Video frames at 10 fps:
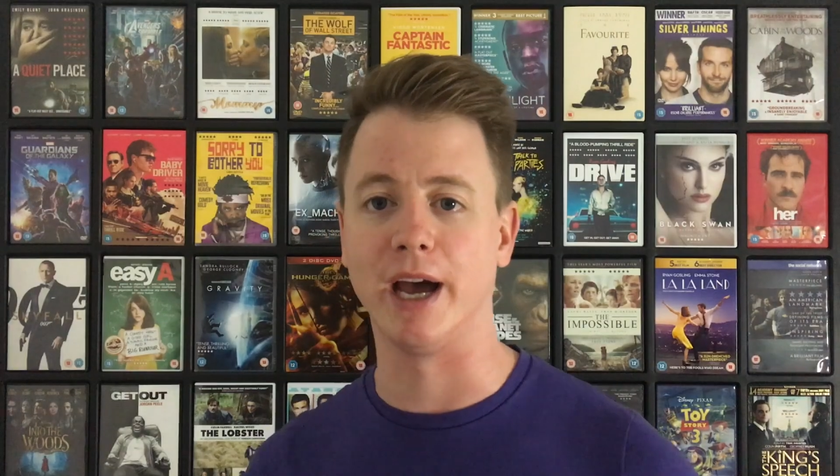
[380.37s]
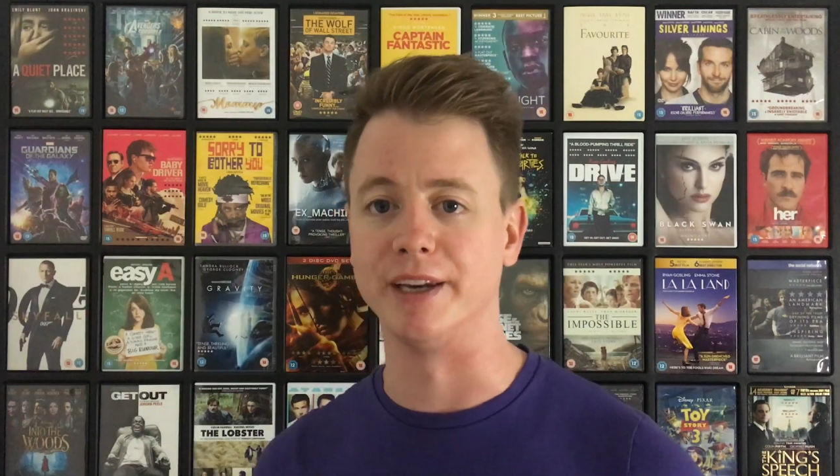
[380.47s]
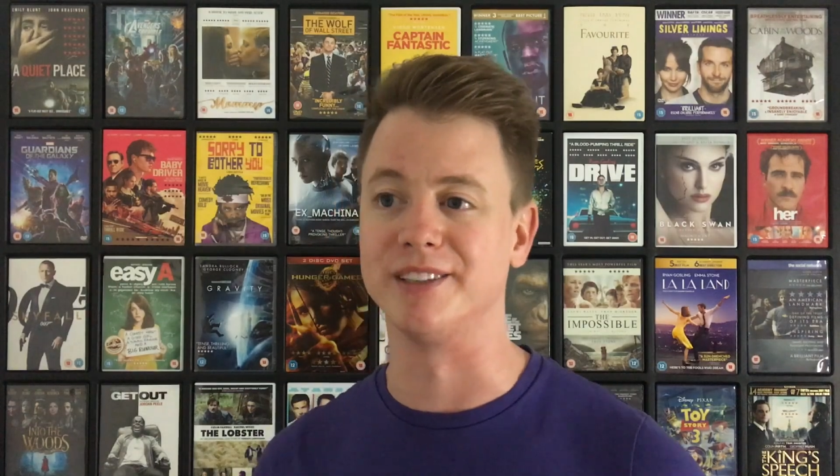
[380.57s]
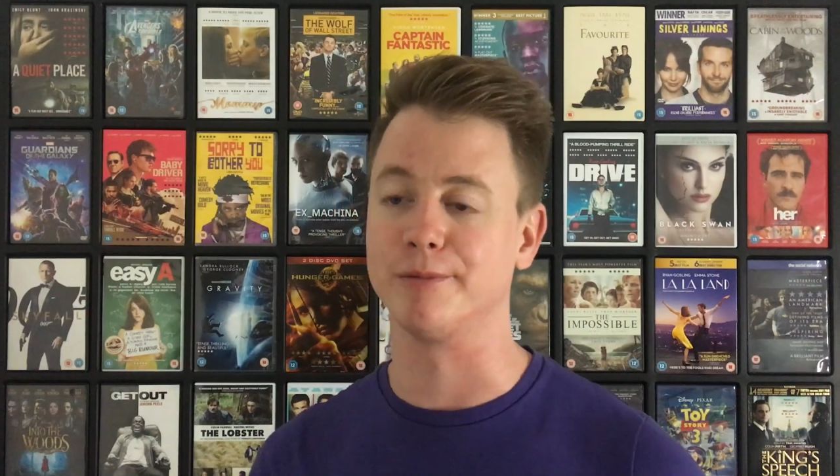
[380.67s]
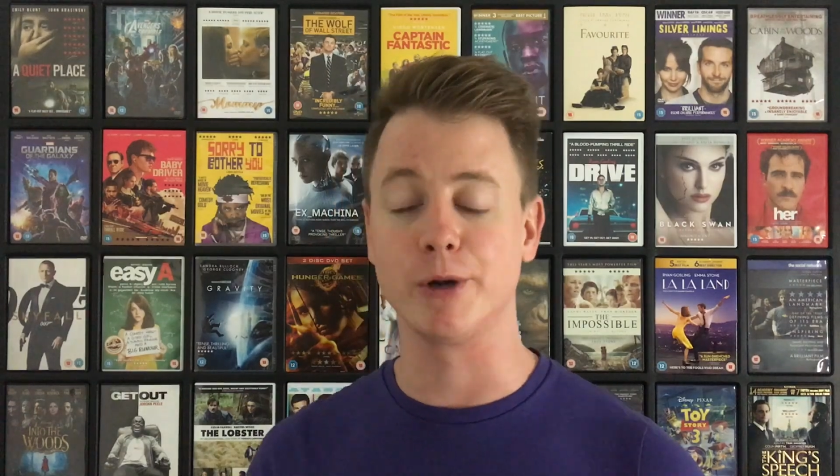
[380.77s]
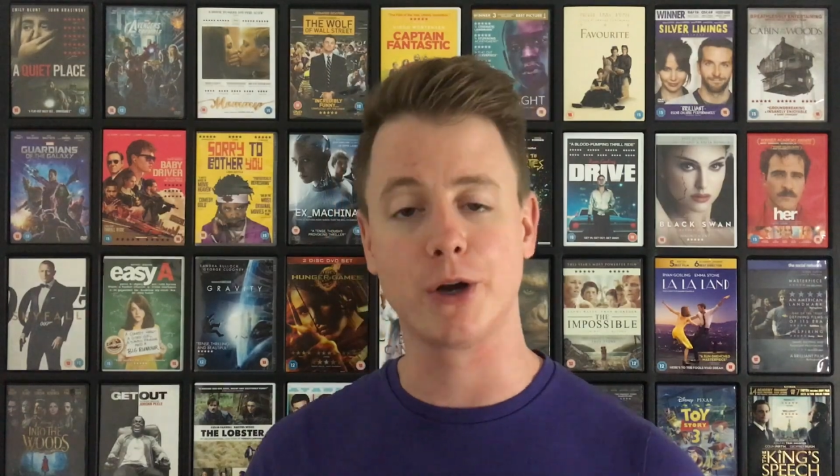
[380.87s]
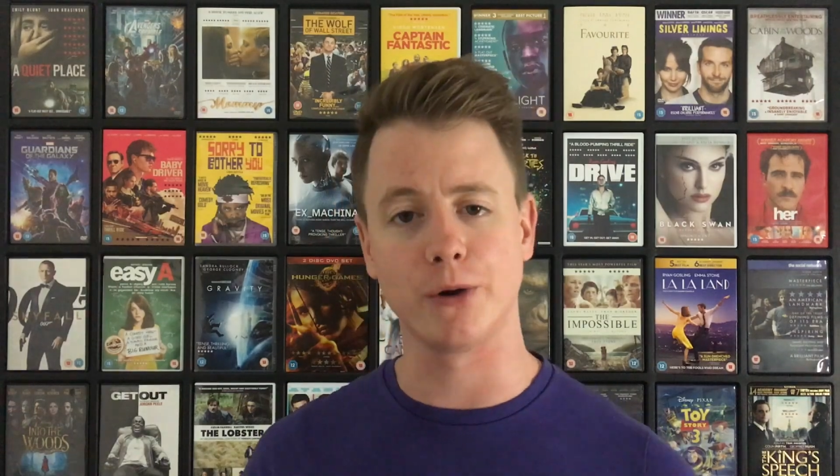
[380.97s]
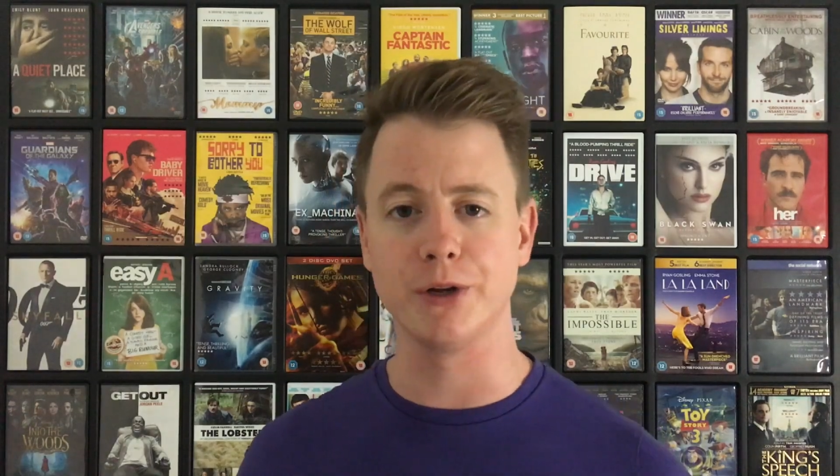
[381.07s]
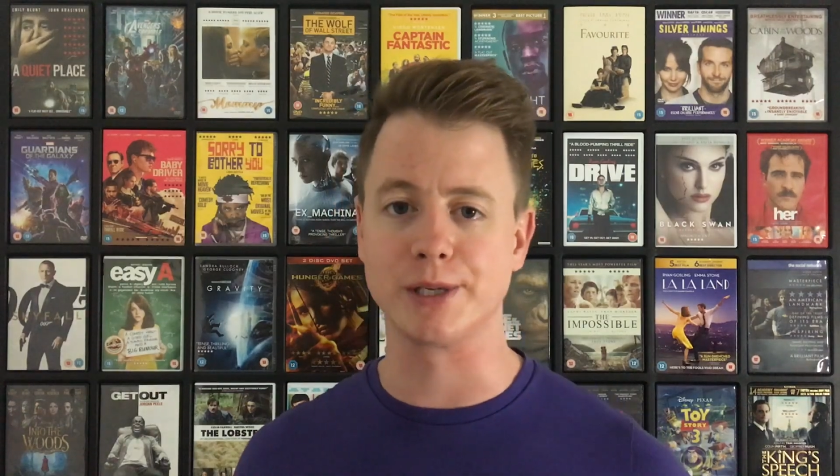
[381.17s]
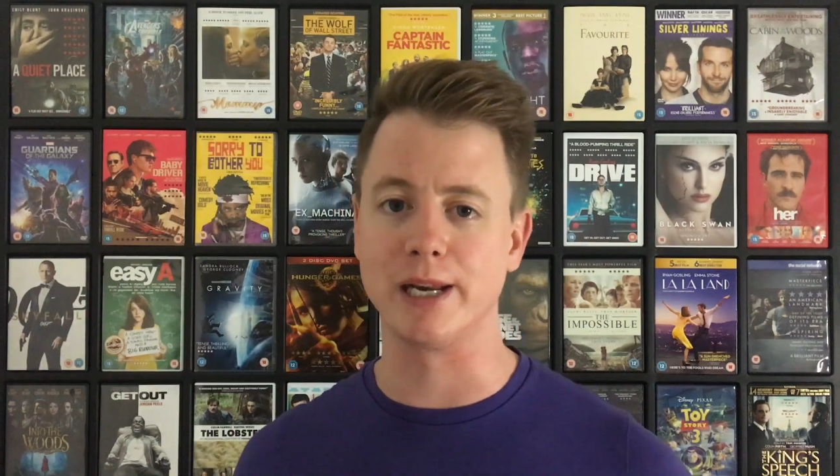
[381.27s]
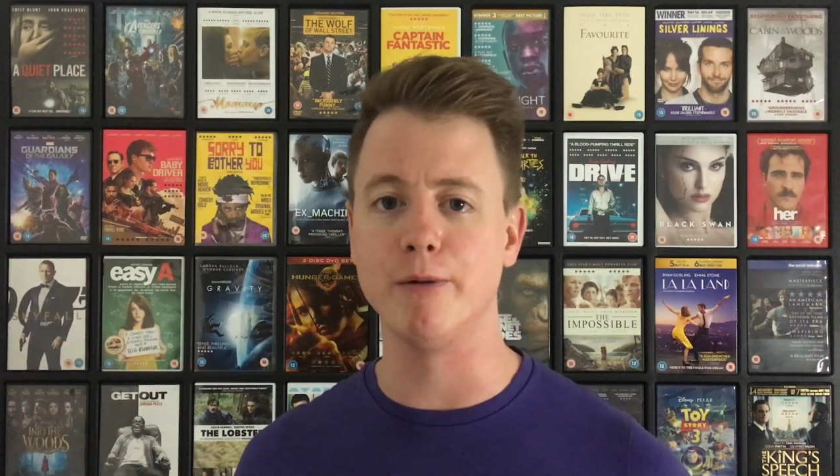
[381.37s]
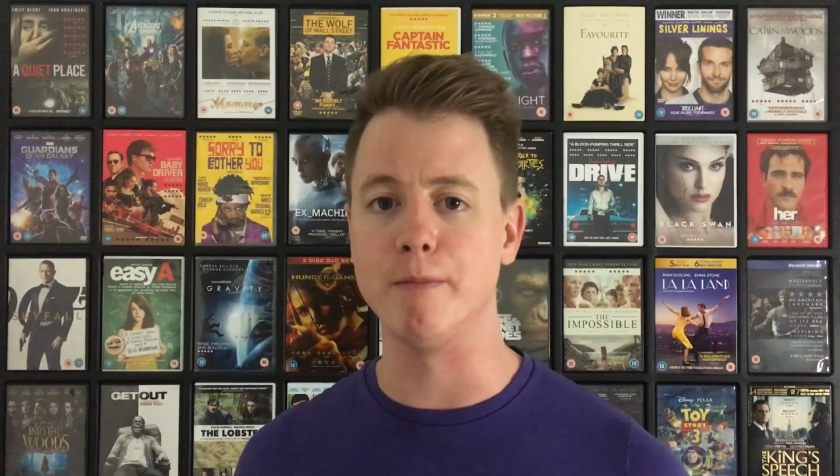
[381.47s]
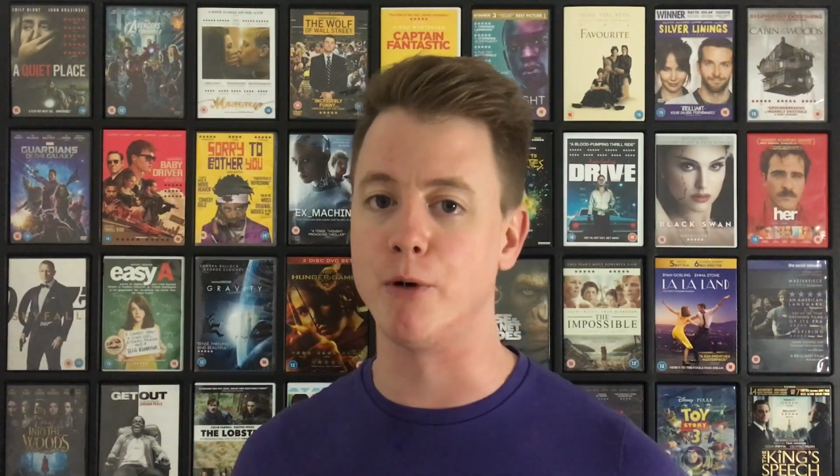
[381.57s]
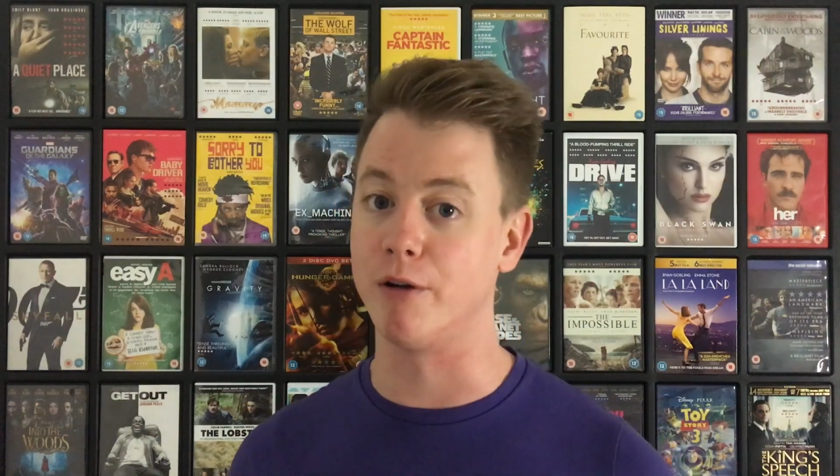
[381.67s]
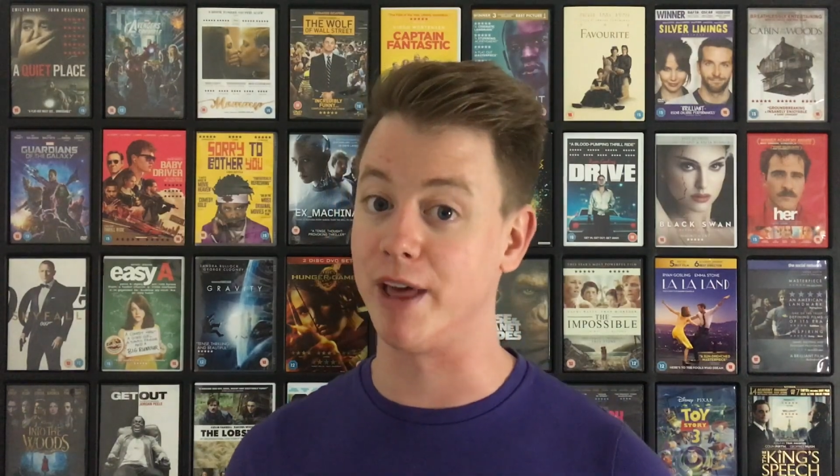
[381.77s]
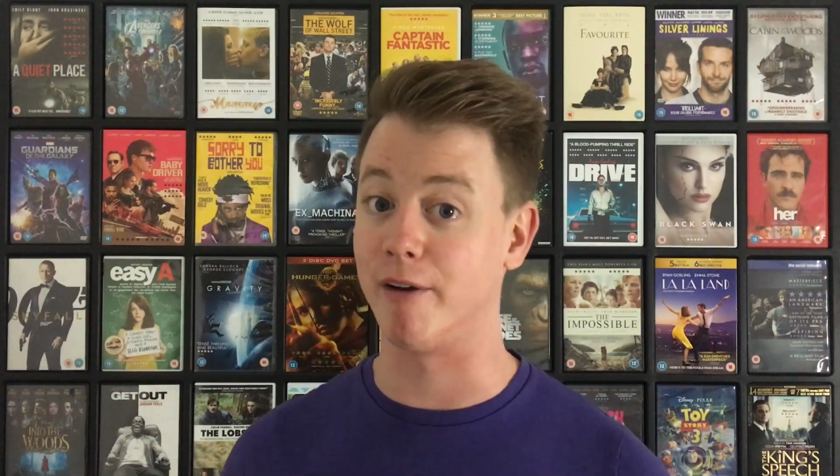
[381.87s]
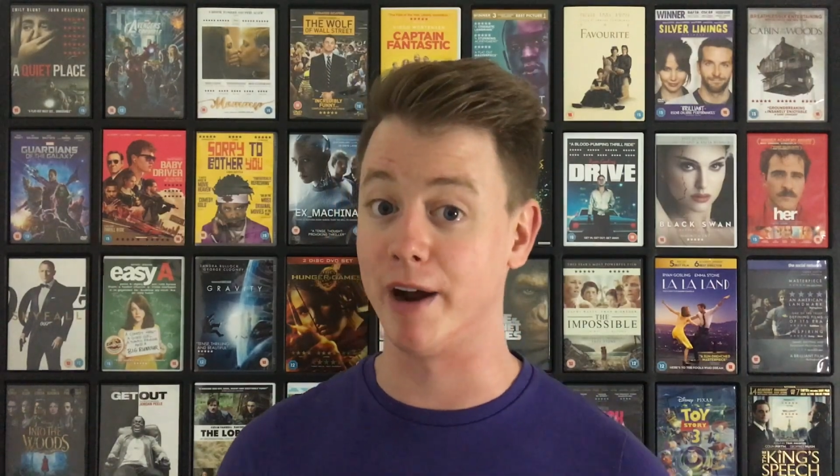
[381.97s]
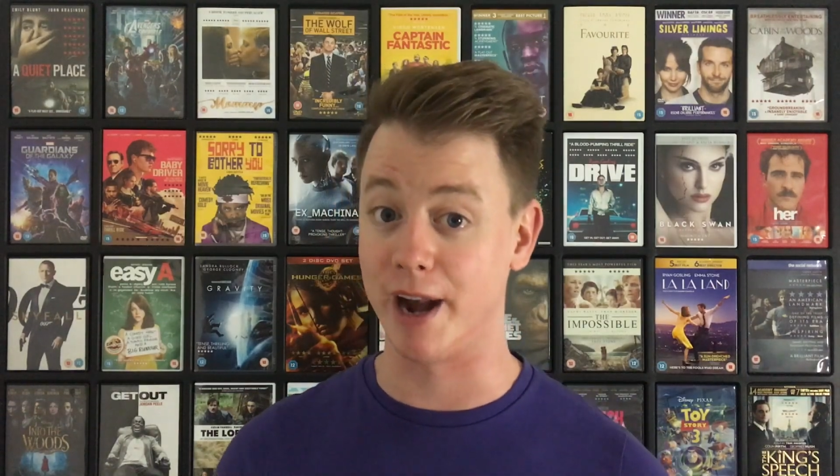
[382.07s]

and we could all use a little bit more of that right